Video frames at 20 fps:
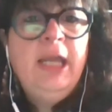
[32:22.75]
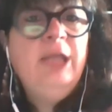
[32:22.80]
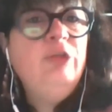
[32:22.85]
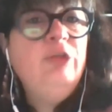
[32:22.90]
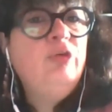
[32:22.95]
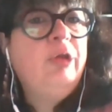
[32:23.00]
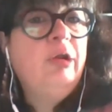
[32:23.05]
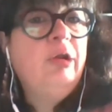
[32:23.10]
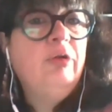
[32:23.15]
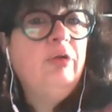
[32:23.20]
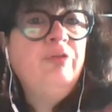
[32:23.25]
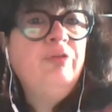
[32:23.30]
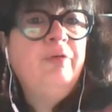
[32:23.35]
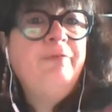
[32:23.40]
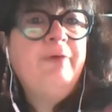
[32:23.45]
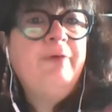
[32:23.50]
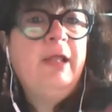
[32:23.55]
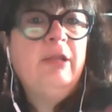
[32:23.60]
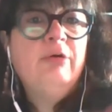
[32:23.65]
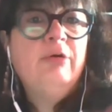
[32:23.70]
And you can also
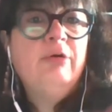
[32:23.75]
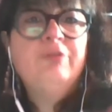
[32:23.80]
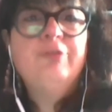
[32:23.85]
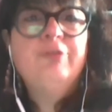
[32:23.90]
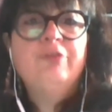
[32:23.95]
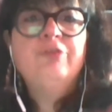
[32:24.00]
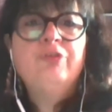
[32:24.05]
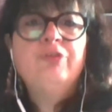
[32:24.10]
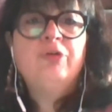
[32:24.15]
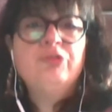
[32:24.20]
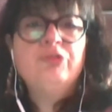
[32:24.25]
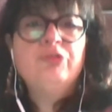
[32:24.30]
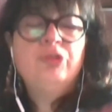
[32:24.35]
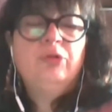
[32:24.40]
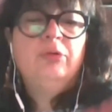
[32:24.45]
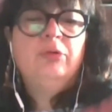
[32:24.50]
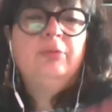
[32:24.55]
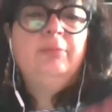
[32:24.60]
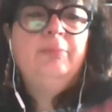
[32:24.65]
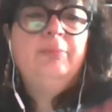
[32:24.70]
follow us on
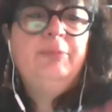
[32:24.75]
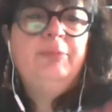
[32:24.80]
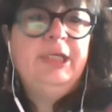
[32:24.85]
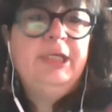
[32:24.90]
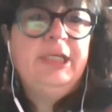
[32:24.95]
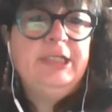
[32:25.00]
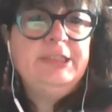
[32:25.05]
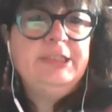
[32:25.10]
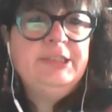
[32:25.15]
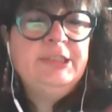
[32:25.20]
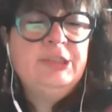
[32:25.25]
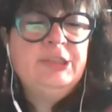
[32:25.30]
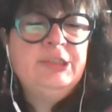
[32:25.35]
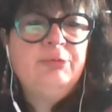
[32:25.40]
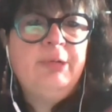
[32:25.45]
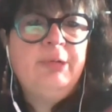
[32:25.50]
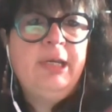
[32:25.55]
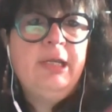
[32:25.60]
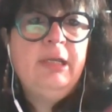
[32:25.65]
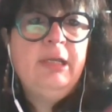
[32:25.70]
social, be it
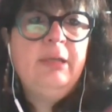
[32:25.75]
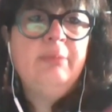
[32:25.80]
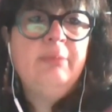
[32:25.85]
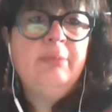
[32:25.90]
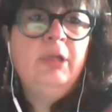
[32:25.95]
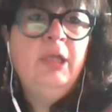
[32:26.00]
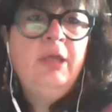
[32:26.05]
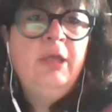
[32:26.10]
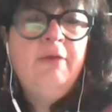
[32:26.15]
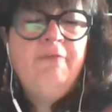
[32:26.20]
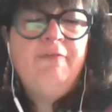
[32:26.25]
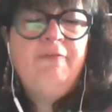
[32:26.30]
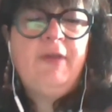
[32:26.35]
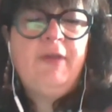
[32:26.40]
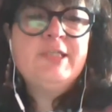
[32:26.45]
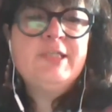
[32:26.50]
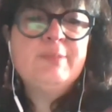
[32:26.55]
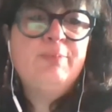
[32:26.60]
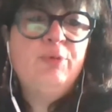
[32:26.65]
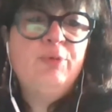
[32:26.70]
Instagram,
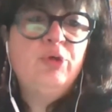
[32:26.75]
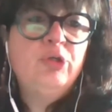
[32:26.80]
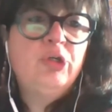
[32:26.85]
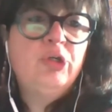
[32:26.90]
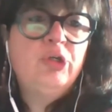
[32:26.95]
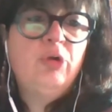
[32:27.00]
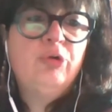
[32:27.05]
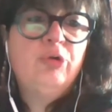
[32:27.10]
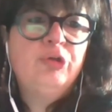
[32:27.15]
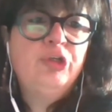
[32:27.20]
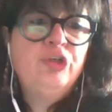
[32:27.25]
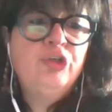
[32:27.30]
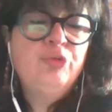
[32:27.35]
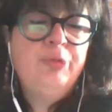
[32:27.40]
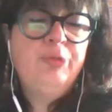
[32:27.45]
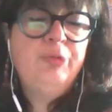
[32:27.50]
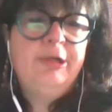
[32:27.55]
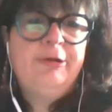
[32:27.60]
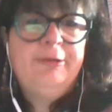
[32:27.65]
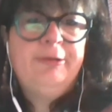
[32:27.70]
Facebook, or
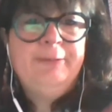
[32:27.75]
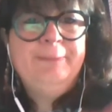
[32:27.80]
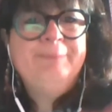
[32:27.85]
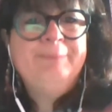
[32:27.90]
Twitter.